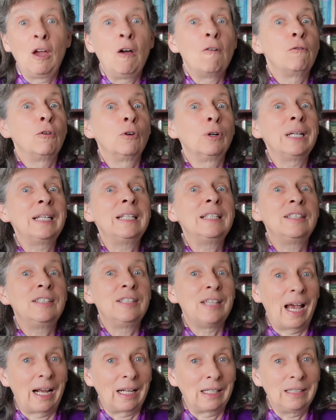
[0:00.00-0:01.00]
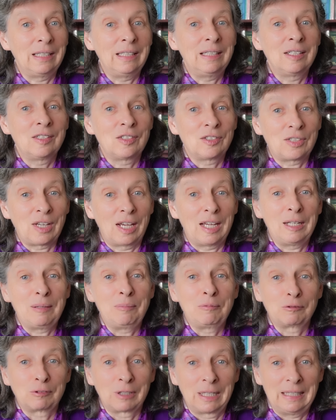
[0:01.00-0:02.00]
for exactly the
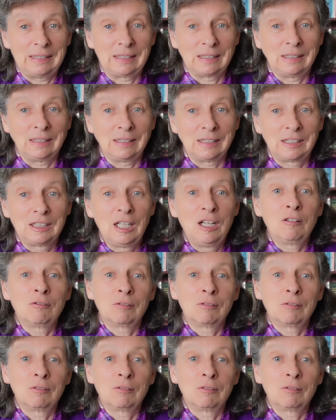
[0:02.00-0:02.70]
same reasons: